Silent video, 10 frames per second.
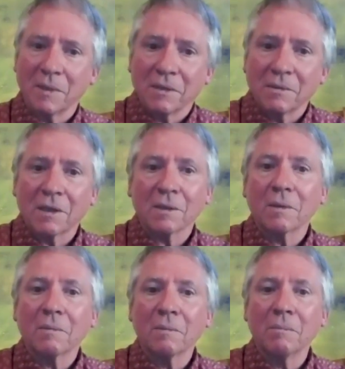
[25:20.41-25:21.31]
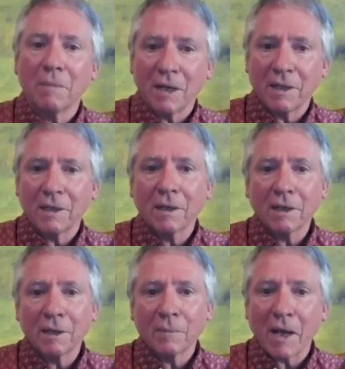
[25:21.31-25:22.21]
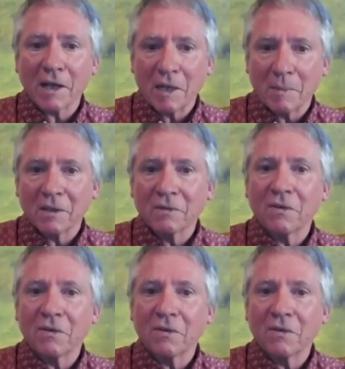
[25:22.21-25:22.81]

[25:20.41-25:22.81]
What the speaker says: I mean, many academic